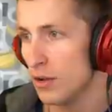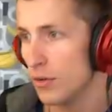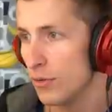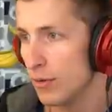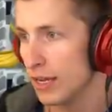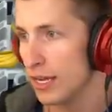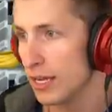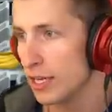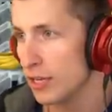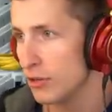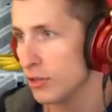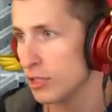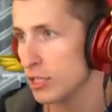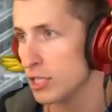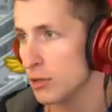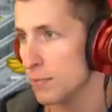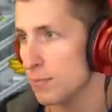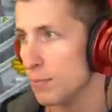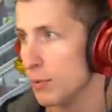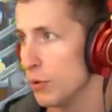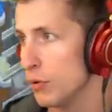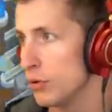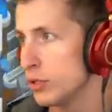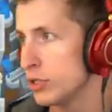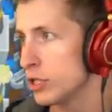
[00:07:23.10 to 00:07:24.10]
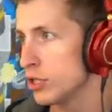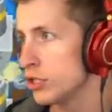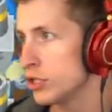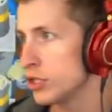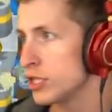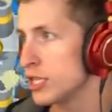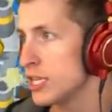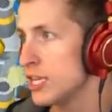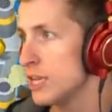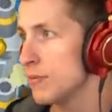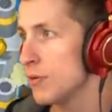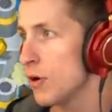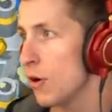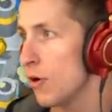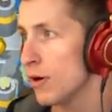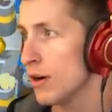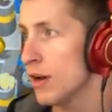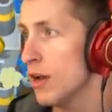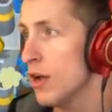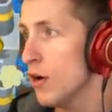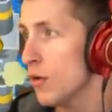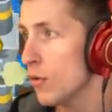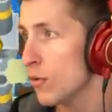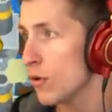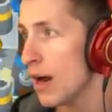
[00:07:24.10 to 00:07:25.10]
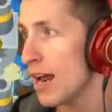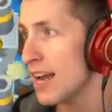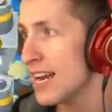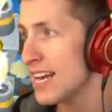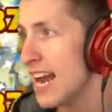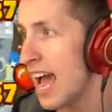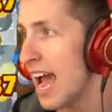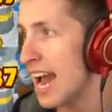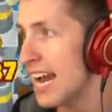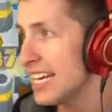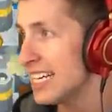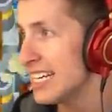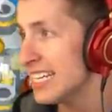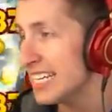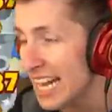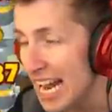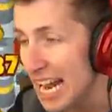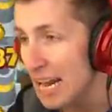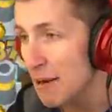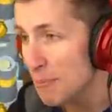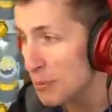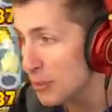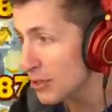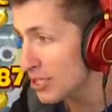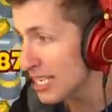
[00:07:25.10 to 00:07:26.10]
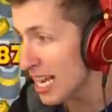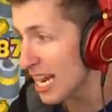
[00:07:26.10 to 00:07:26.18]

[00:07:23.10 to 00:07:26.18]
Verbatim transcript: We can use the boost to just keep going. We're at 98%.